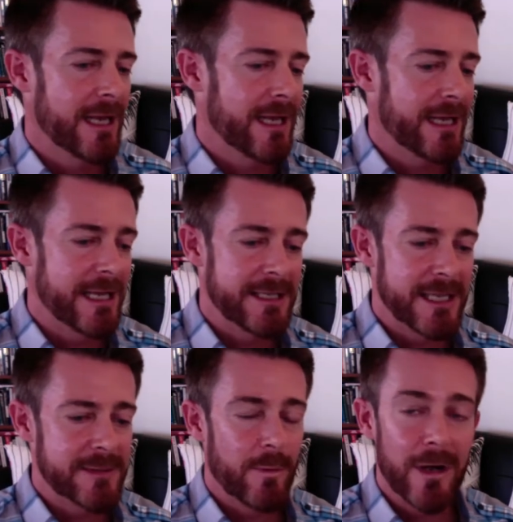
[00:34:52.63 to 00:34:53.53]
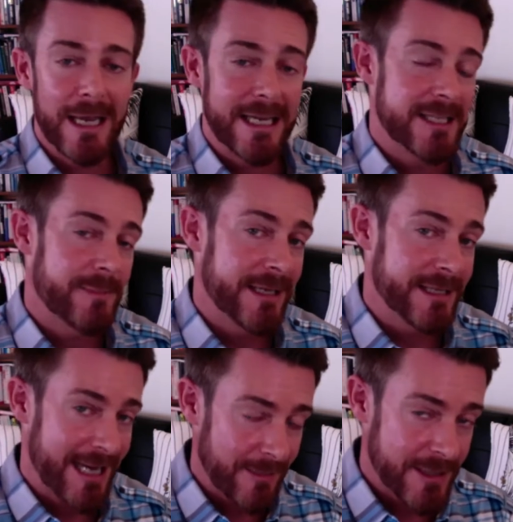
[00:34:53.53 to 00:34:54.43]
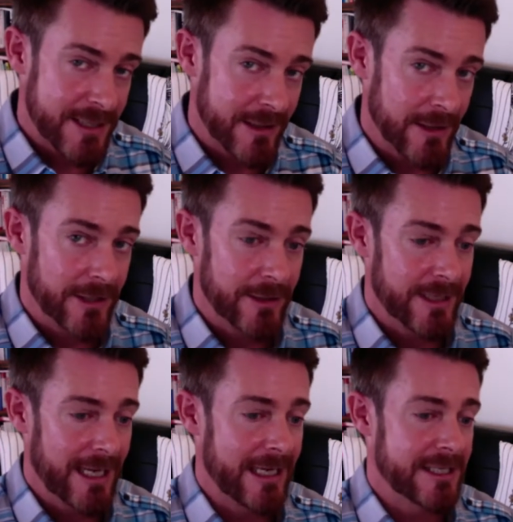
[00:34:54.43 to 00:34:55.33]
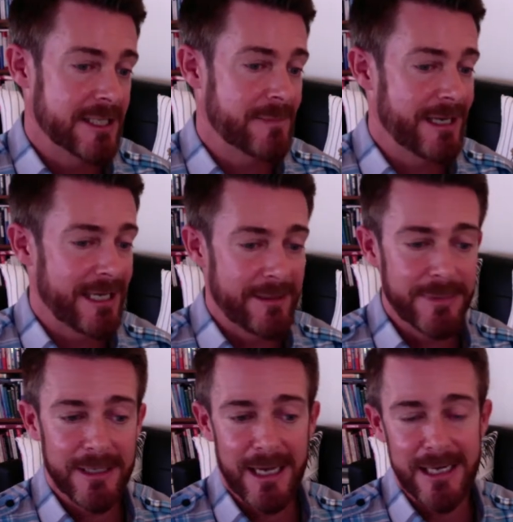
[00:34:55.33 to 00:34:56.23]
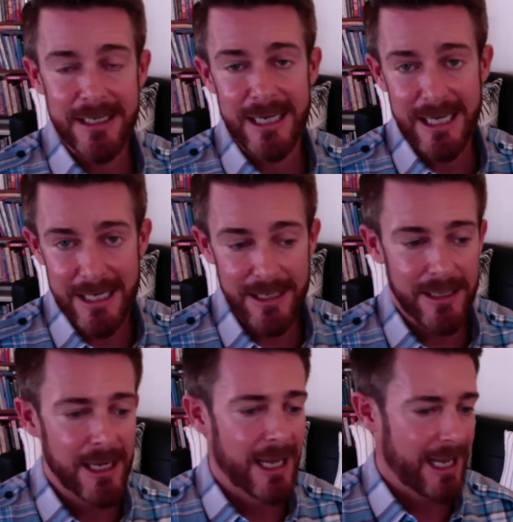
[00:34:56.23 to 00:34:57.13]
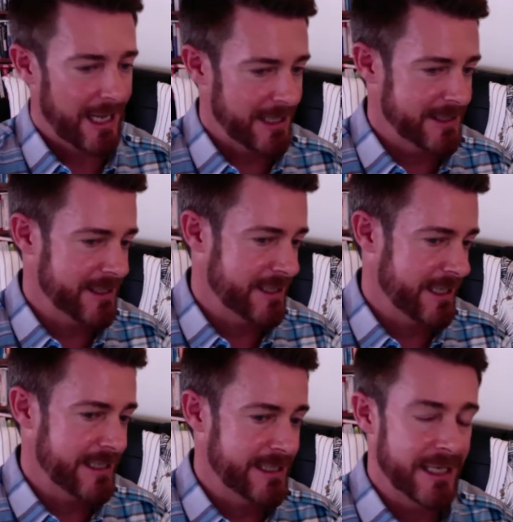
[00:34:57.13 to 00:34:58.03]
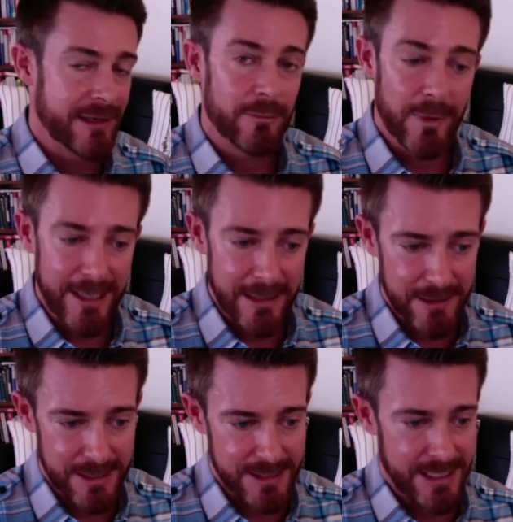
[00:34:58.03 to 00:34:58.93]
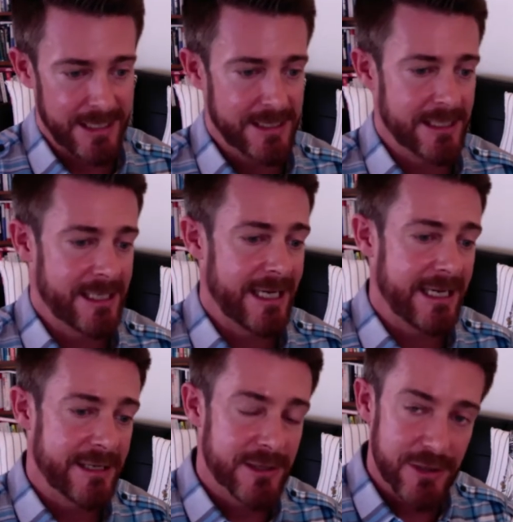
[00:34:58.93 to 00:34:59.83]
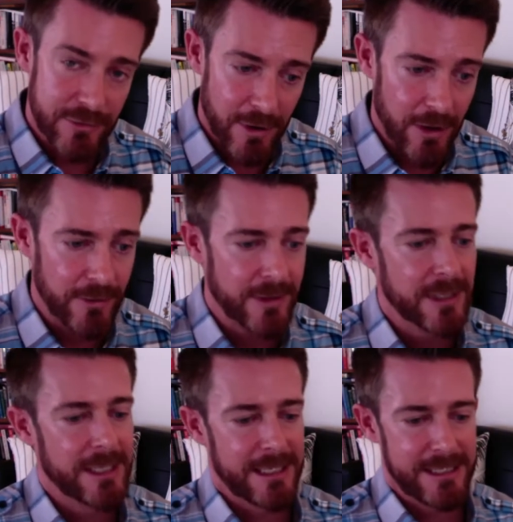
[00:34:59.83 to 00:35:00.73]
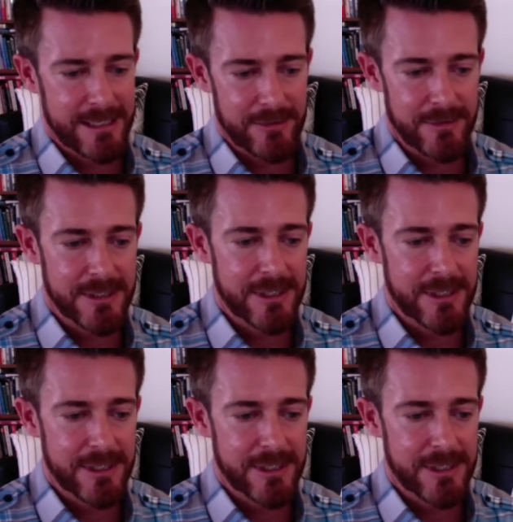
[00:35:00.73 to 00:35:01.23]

that's why it's been damaged to the glycocalyx, has been implicated in heart disease, in renal diseases, in stroke, etc.